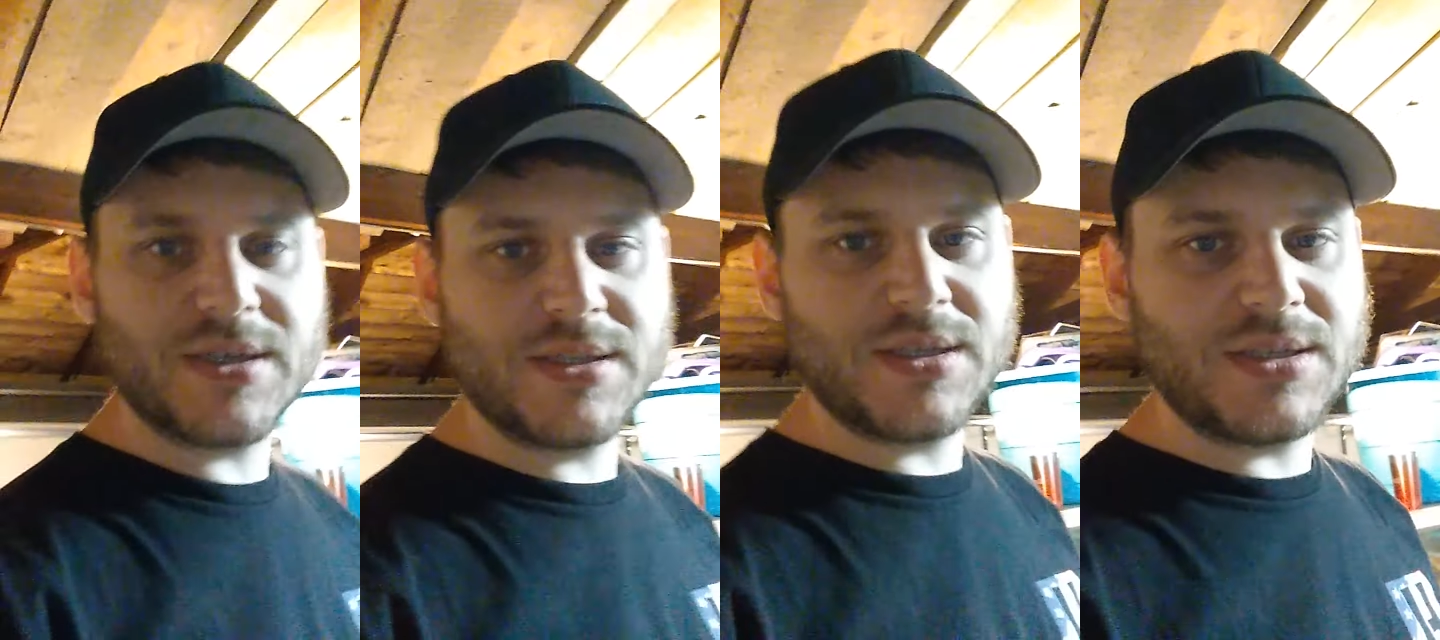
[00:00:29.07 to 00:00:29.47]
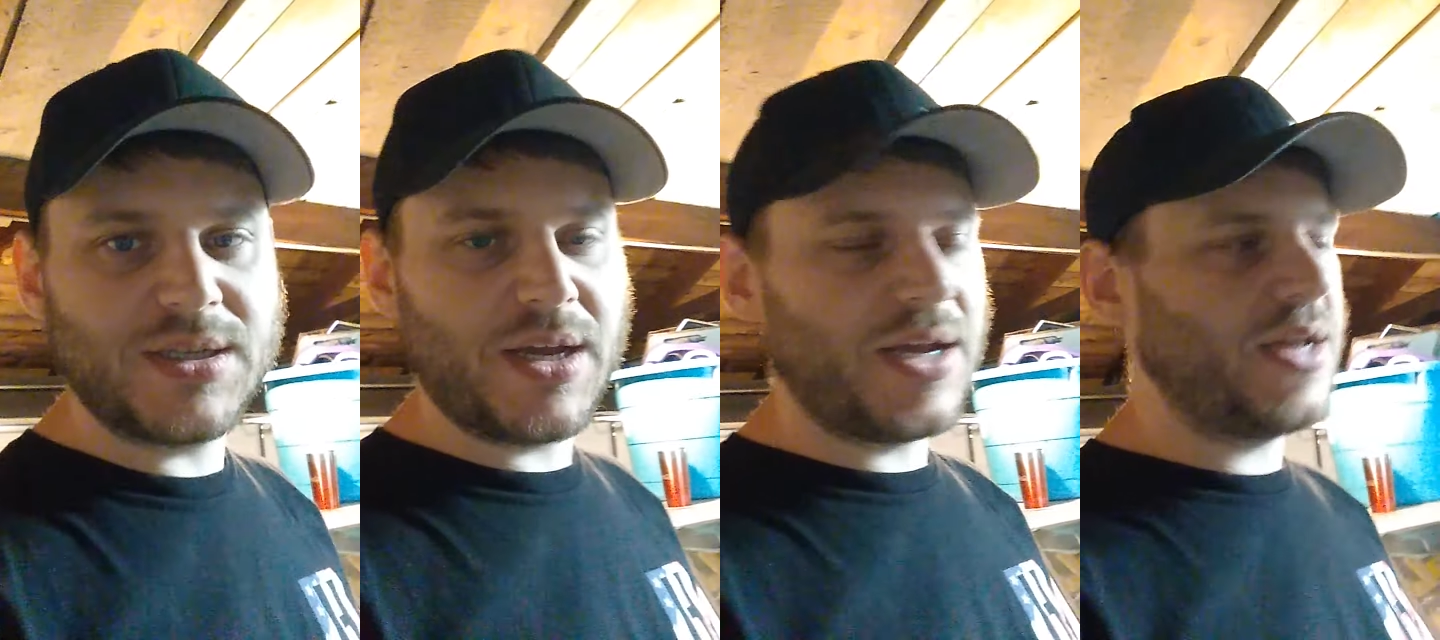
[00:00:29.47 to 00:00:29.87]

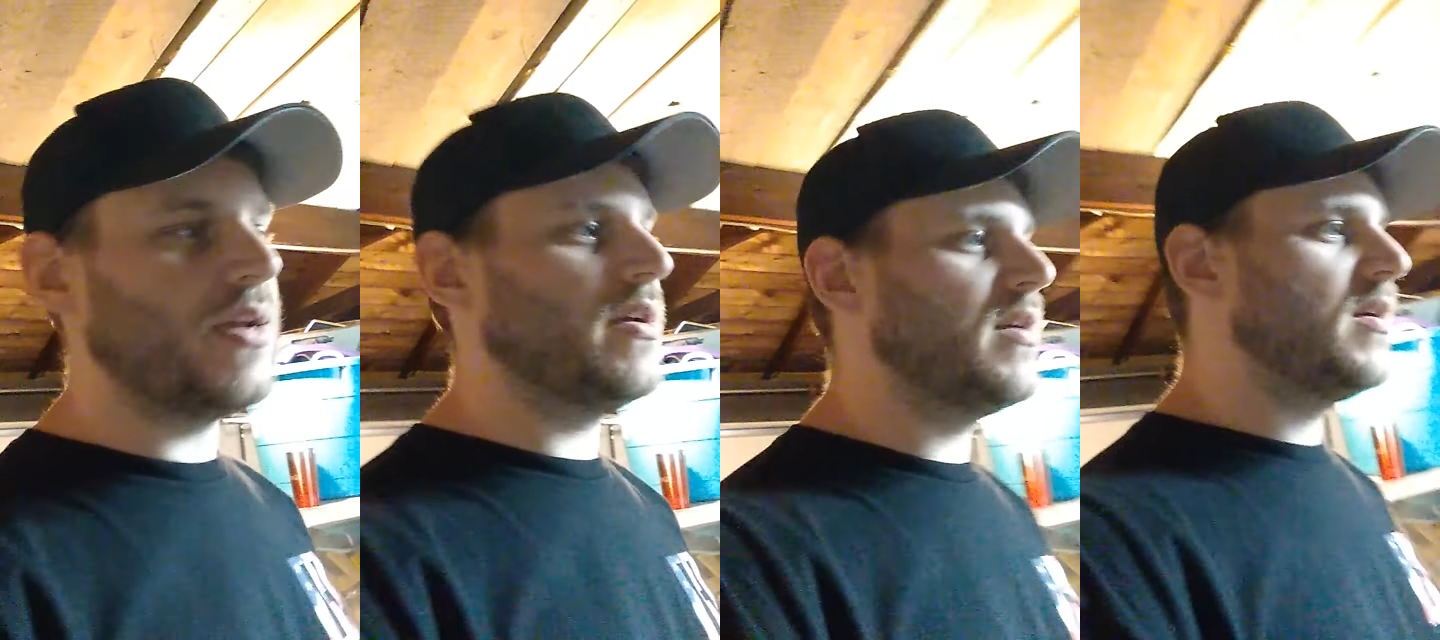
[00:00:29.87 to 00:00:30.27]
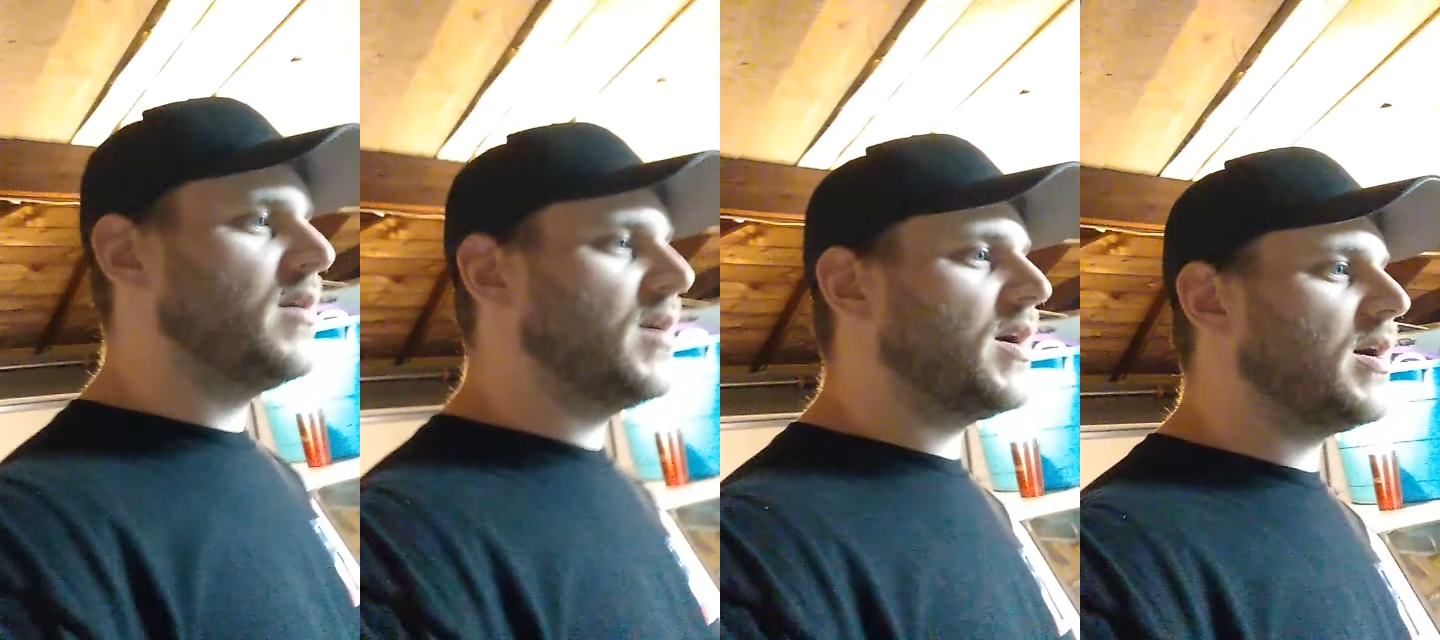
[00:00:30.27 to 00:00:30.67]
today.
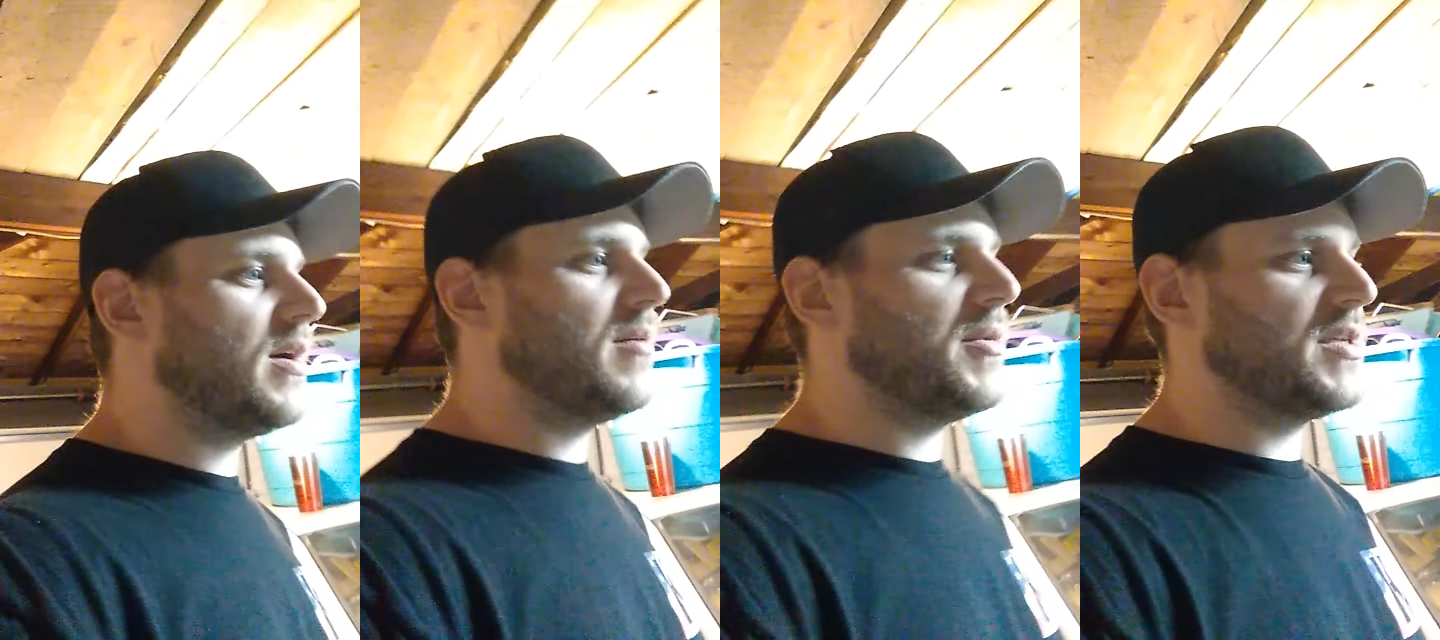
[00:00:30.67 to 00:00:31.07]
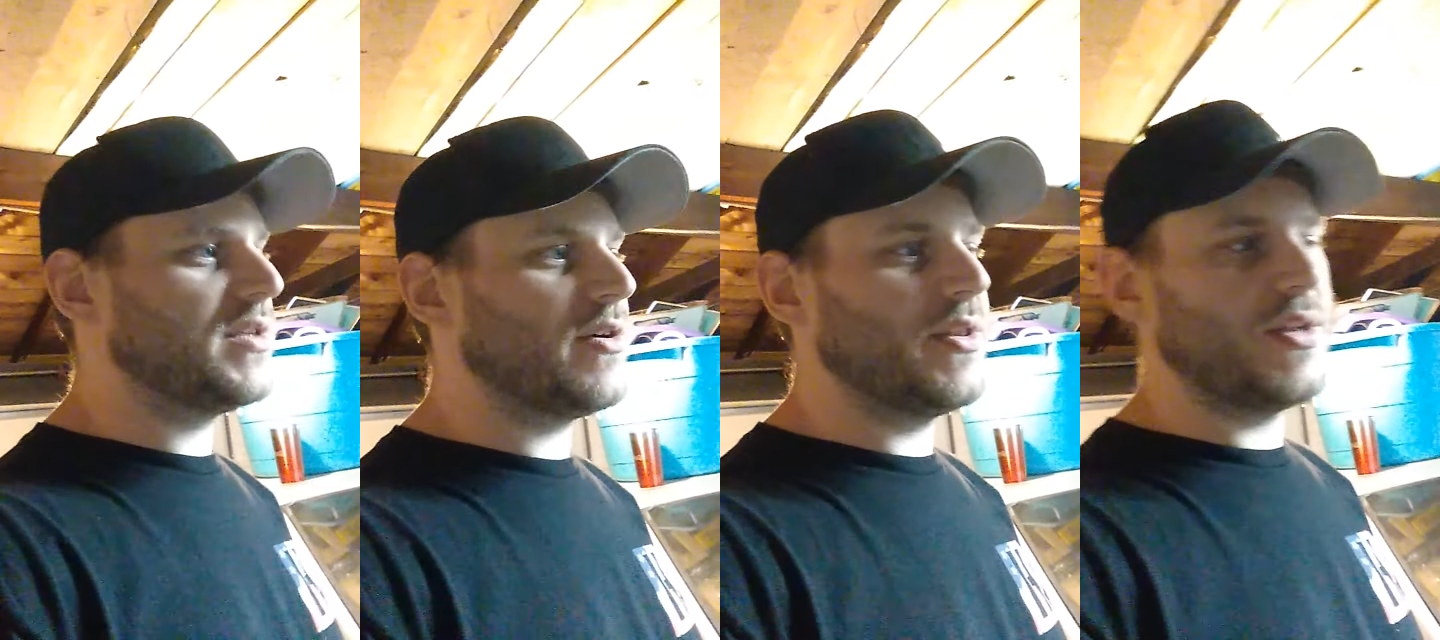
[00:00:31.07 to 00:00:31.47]
I
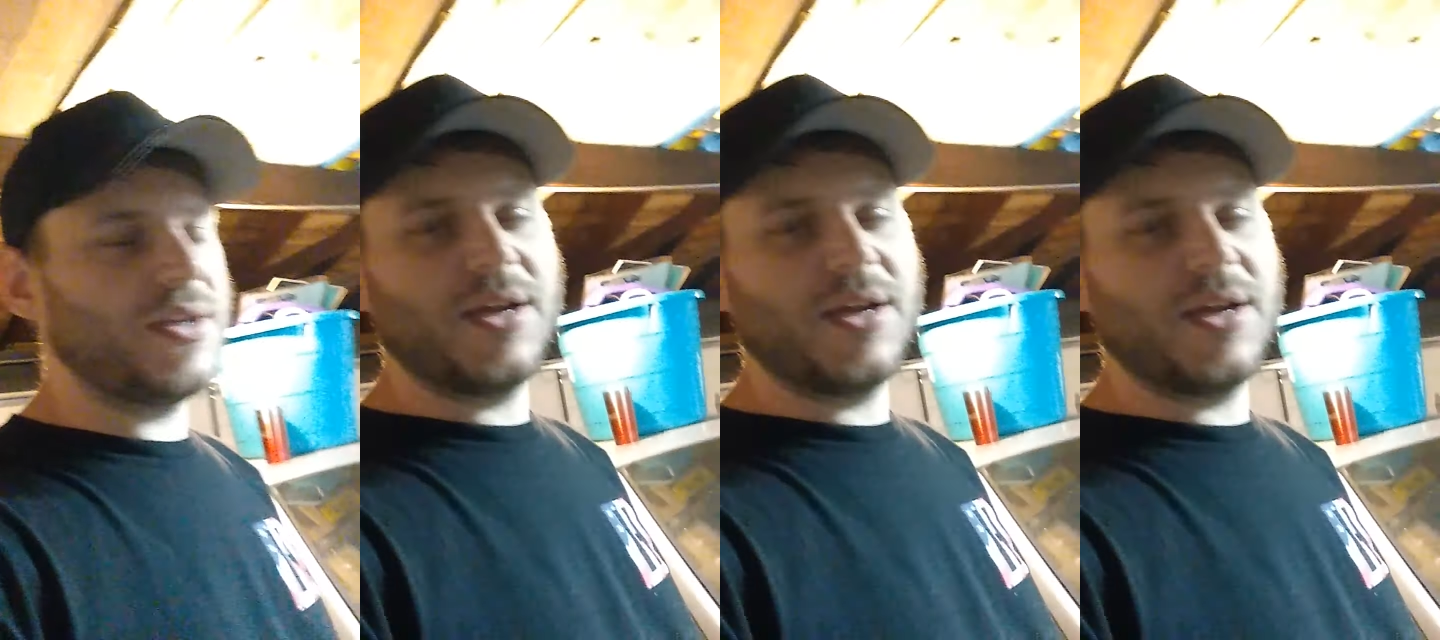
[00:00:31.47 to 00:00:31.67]
started the day